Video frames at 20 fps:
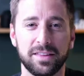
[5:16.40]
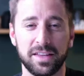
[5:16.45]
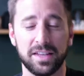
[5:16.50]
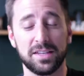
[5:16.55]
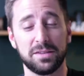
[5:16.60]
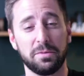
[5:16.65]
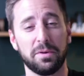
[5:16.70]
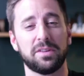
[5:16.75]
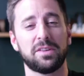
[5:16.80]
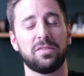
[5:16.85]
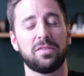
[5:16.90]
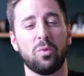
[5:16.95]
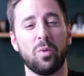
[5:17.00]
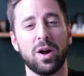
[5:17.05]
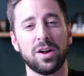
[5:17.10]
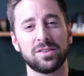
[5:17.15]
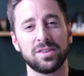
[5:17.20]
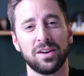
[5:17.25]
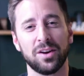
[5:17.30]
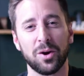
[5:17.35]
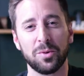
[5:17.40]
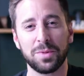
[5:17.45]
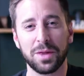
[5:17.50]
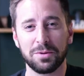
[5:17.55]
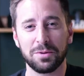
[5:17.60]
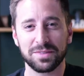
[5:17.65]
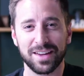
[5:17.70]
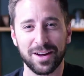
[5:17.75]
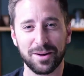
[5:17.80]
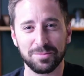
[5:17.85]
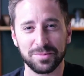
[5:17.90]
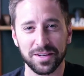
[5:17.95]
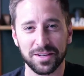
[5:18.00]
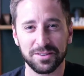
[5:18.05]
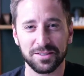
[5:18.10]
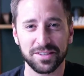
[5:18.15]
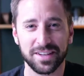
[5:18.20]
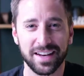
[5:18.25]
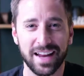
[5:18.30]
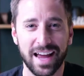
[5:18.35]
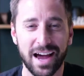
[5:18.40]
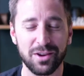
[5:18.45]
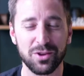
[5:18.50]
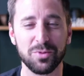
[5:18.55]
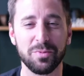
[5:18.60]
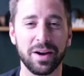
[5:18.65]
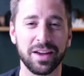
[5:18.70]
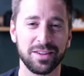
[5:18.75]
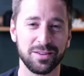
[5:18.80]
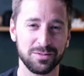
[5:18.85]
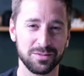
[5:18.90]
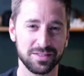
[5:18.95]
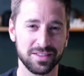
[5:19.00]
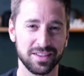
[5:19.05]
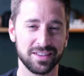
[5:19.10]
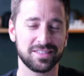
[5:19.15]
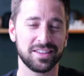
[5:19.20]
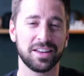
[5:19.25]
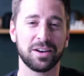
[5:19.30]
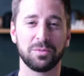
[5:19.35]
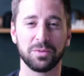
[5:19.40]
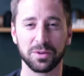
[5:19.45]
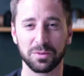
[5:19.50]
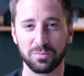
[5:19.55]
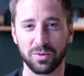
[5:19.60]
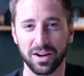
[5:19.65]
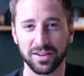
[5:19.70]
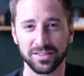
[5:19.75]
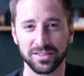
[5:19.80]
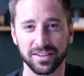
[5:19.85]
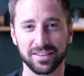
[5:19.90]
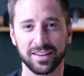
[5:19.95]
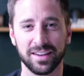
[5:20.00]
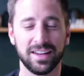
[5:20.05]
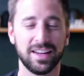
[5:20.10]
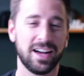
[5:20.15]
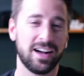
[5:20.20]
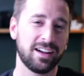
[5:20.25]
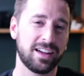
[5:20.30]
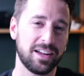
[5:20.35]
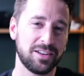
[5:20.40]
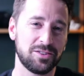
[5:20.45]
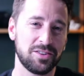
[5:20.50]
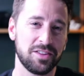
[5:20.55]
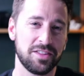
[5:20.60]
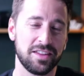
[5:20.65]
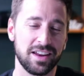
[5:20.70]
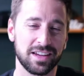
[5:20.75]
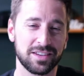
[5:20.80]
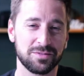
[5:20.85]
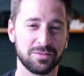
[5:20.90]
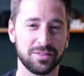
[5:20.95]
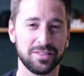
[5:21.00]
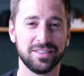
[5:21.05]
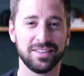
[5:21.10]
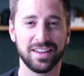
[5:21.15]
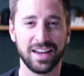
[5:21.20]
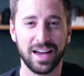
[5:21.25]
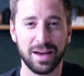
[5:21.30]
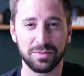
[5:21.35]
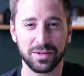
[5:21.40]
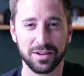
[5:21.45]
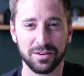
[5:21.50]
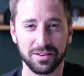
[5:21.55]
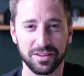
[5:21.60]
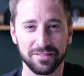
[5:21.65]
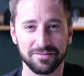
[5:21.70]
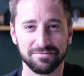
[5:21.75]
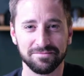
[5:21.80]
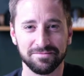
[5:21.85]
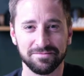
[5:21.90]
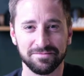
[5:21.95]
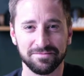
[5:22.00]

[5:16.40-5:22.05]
Thanks so much for watching. I hope that was a help to understand how you might use this in a real project. I'll catch you in the next one. Happy coding.